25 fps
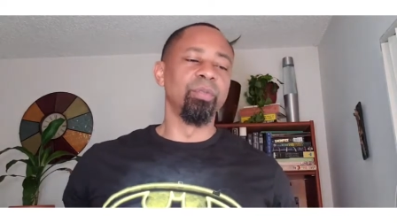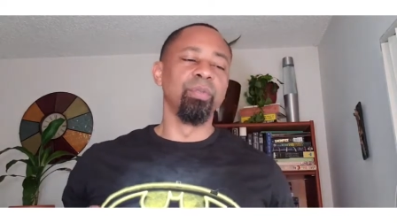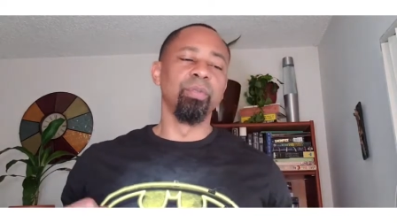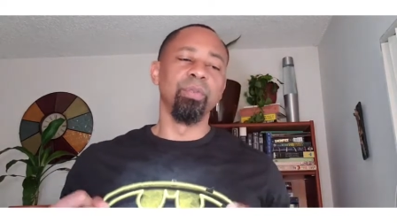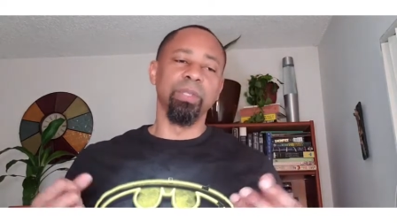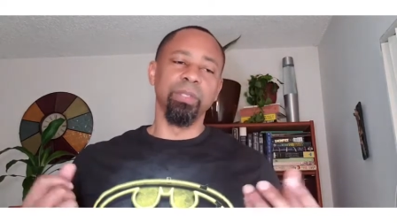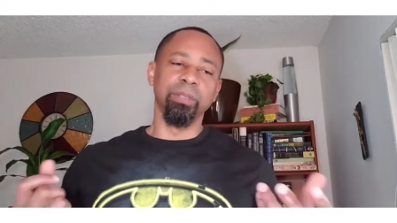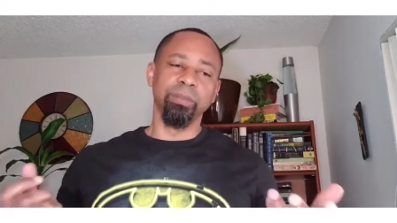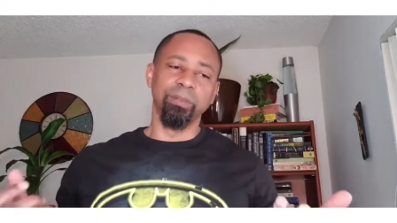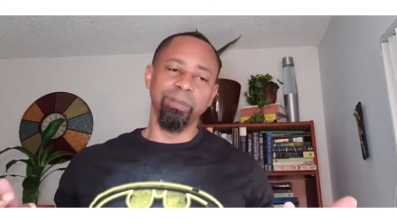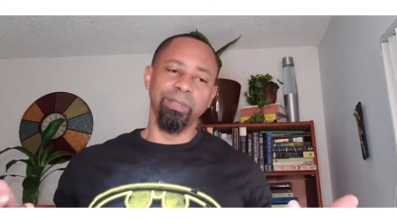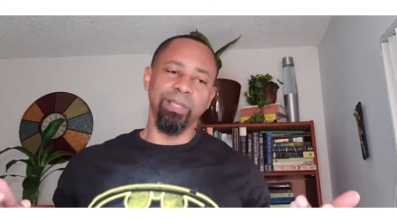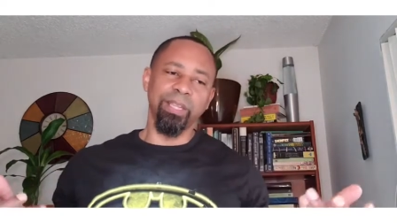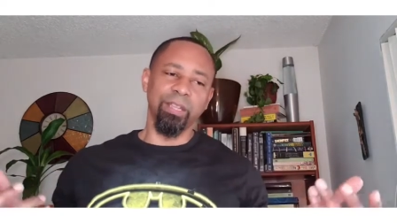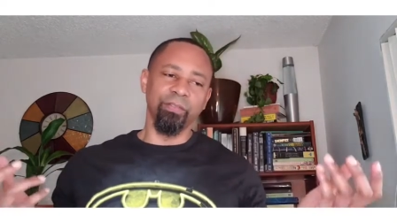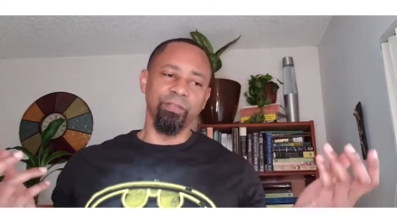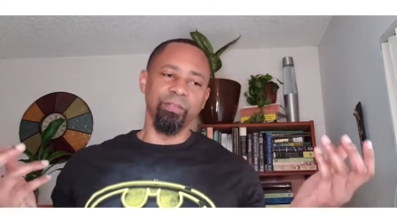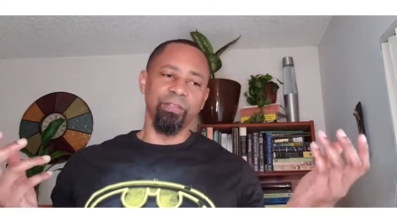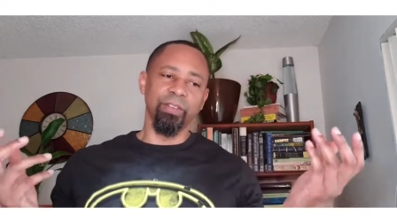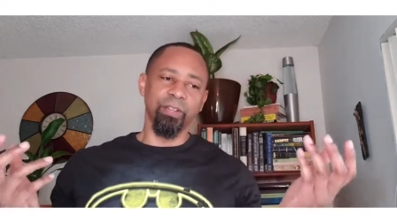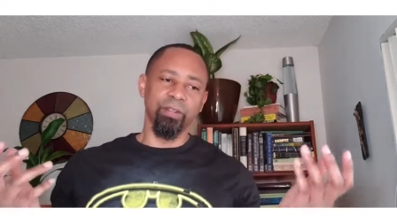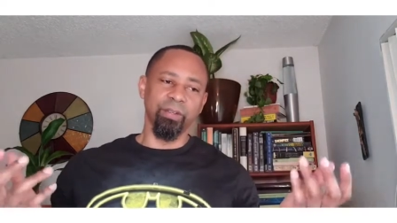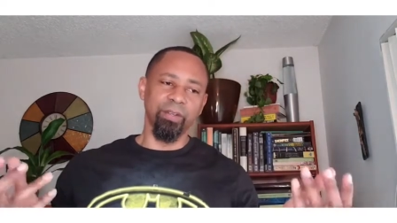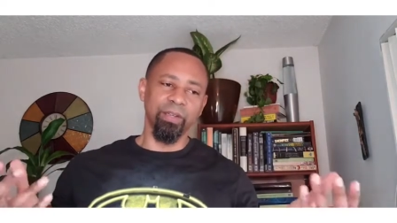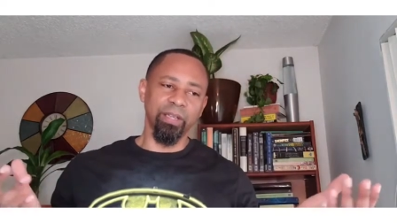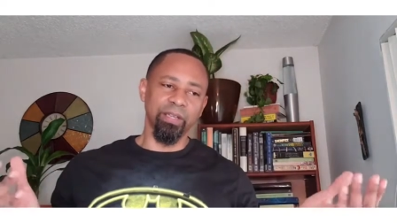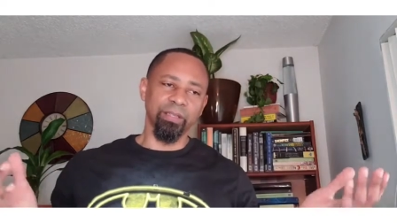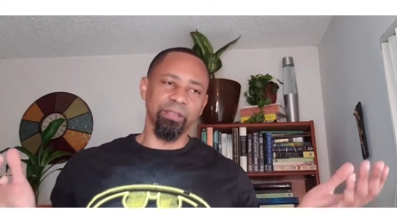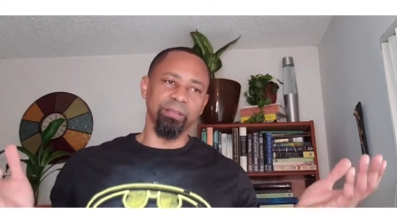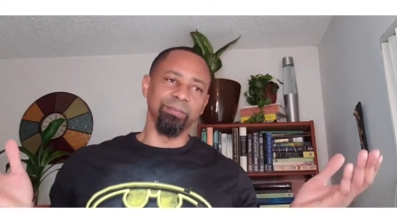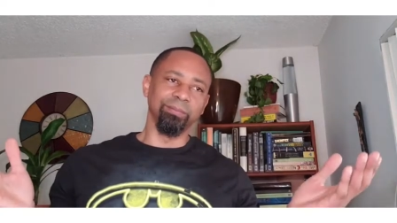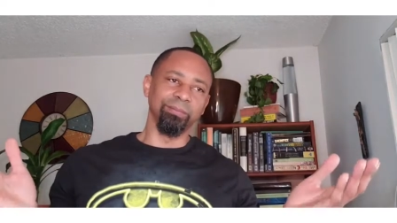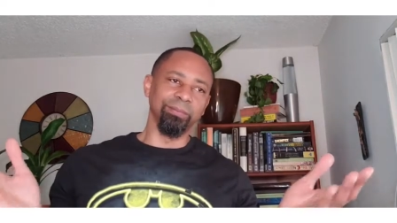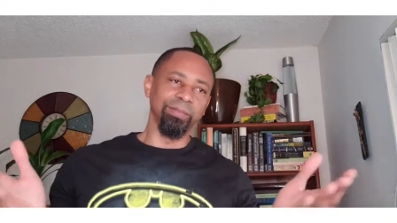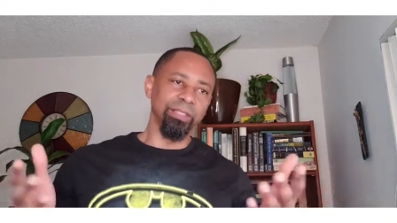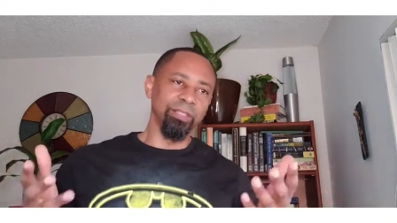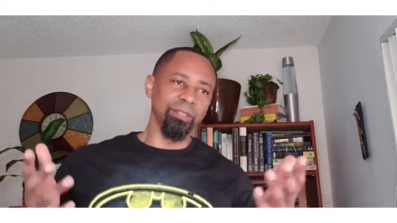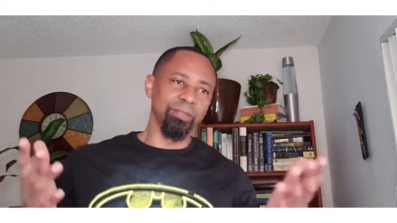well, not very,
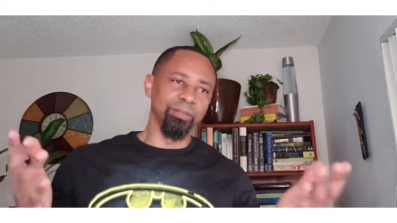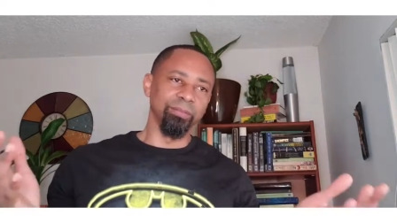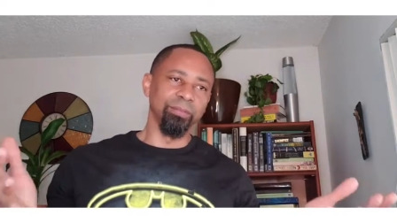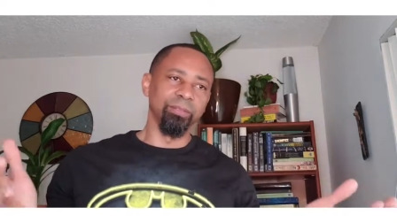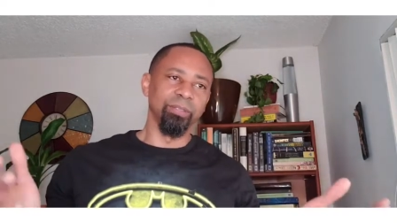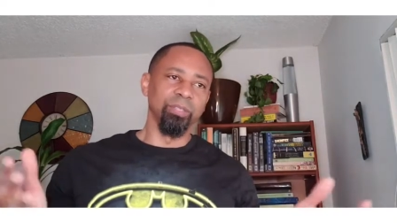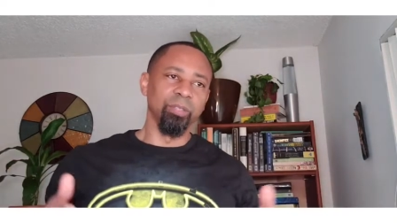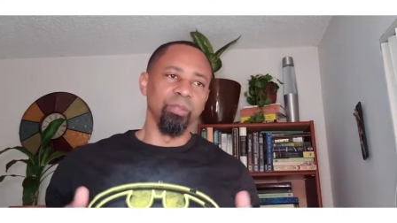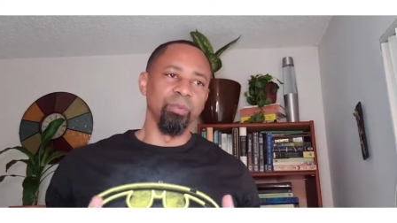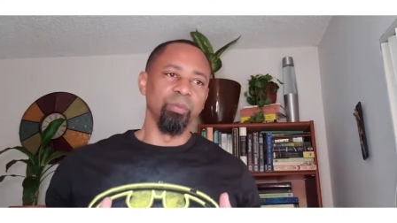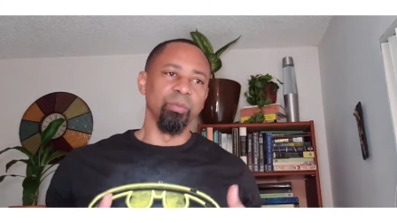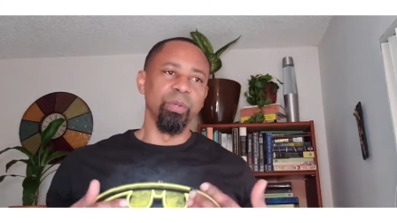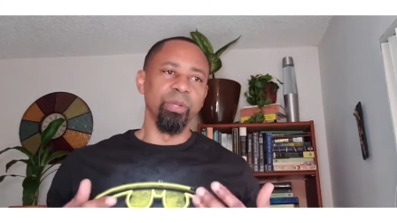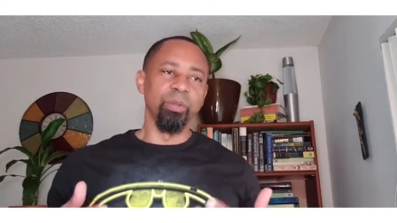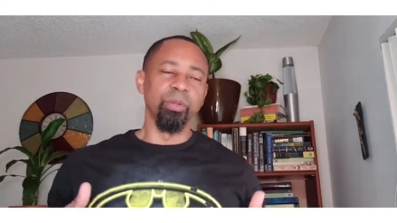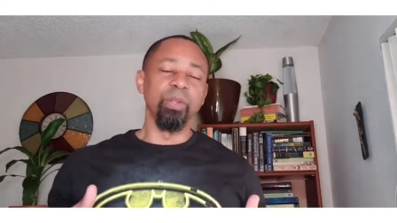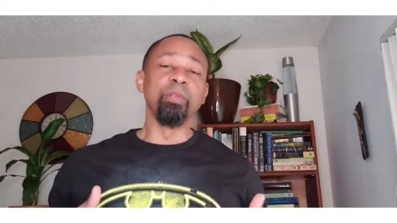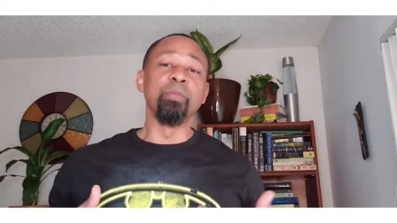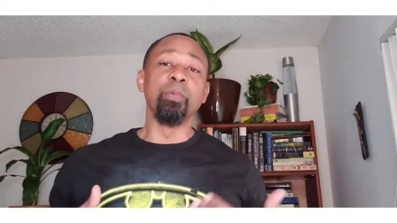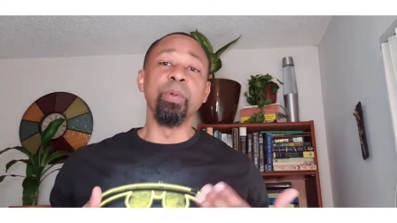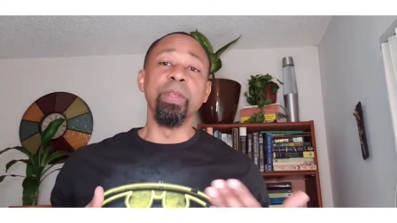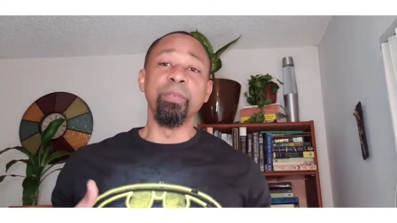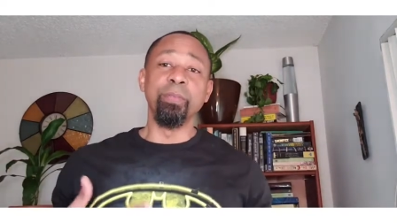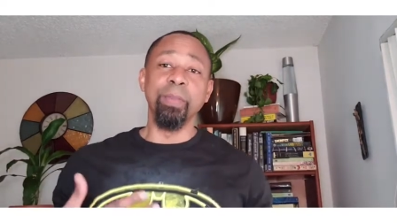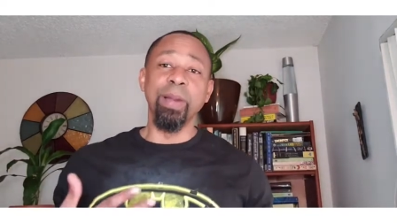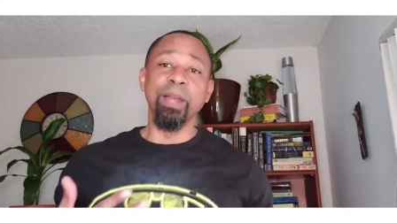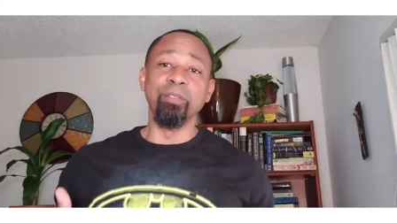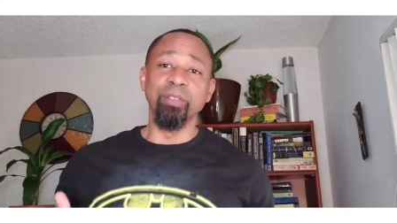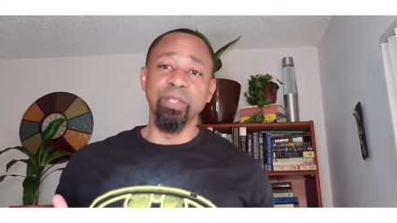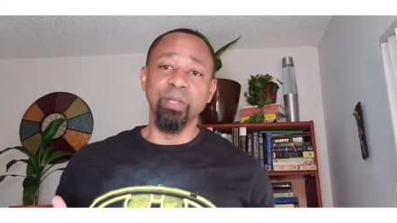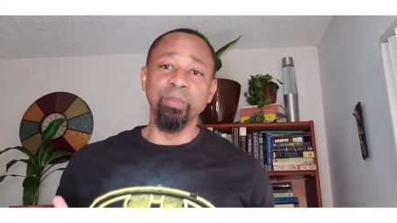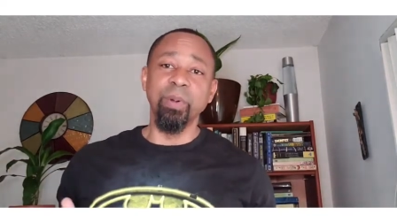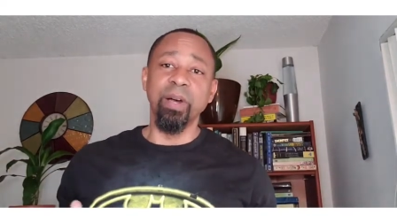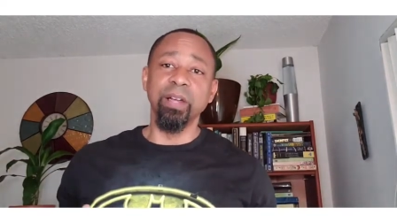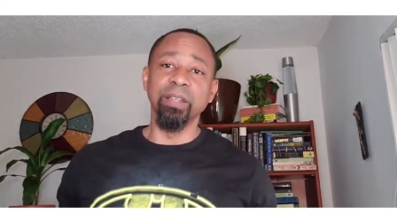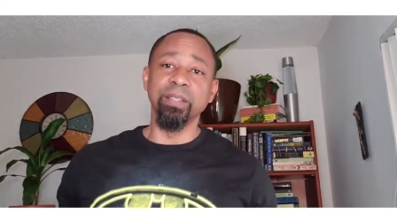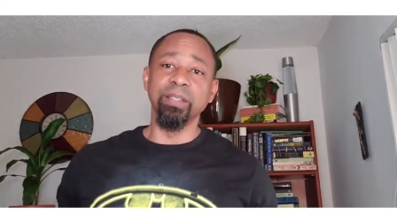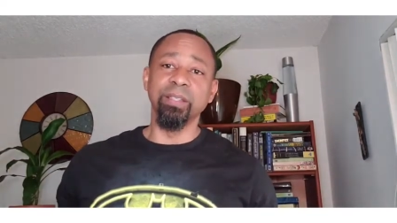not, you know, With, with my
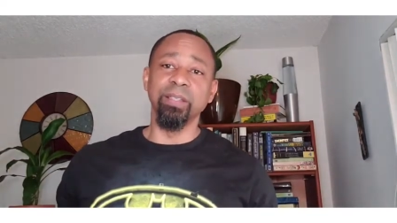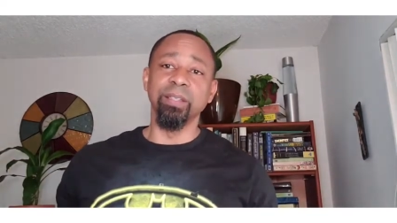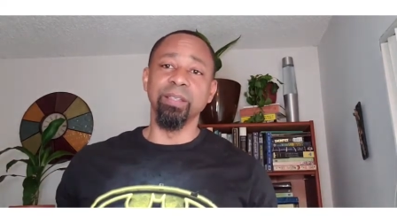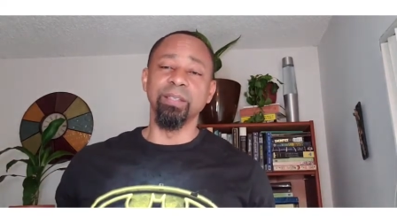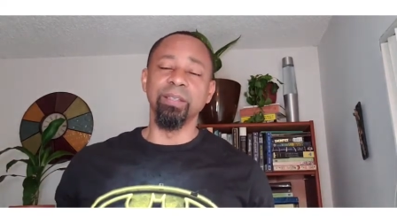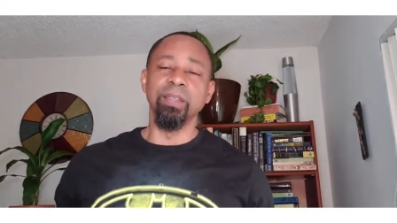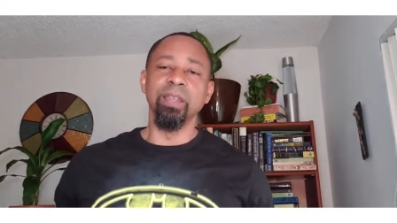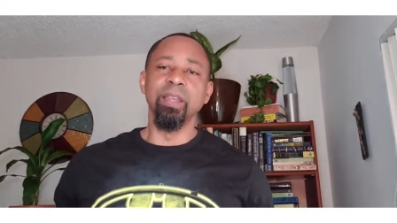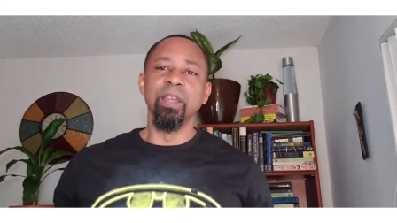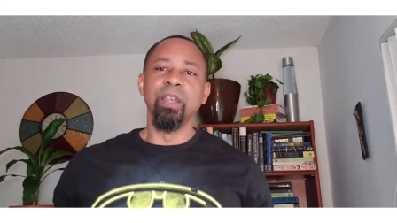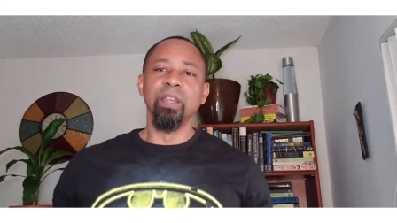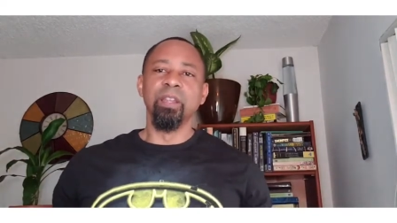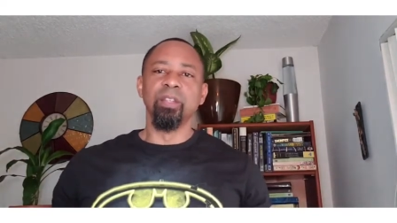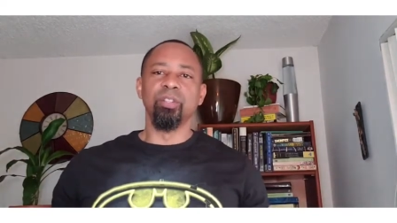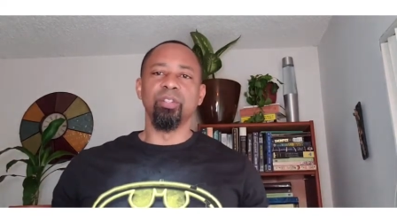responses.